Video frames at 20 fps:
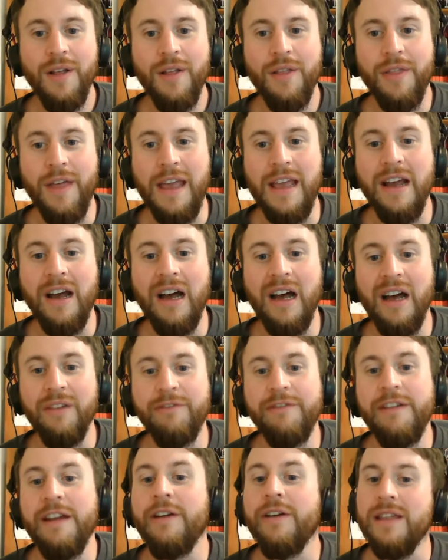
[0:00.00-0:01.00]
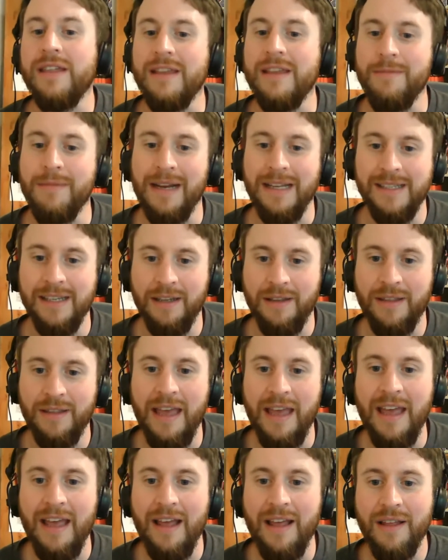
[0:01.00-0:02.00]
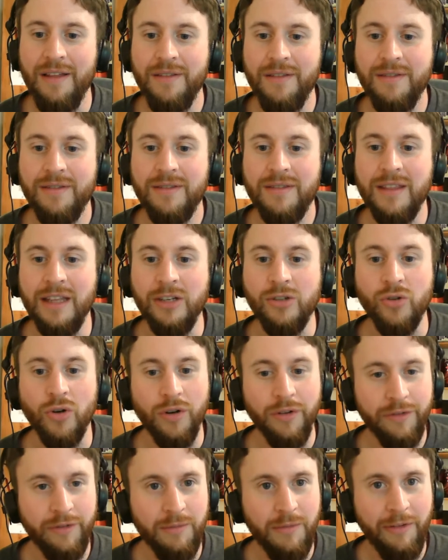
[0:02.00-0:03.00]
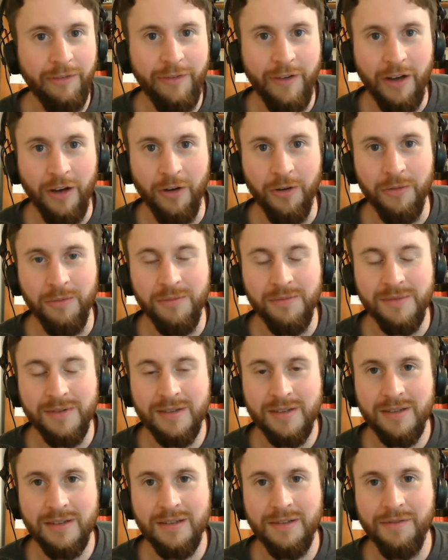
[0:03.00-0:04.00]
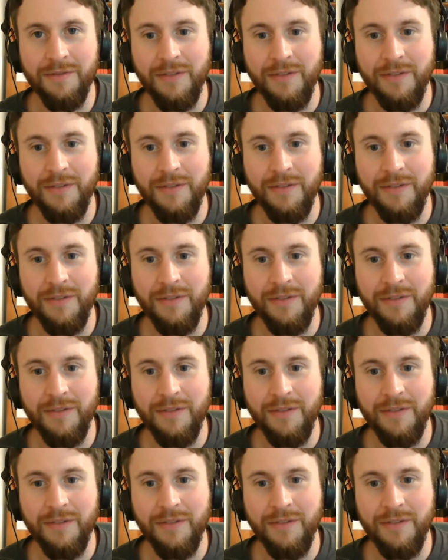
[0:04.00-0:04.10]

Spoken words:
They are very thematic. They're drawn from the films,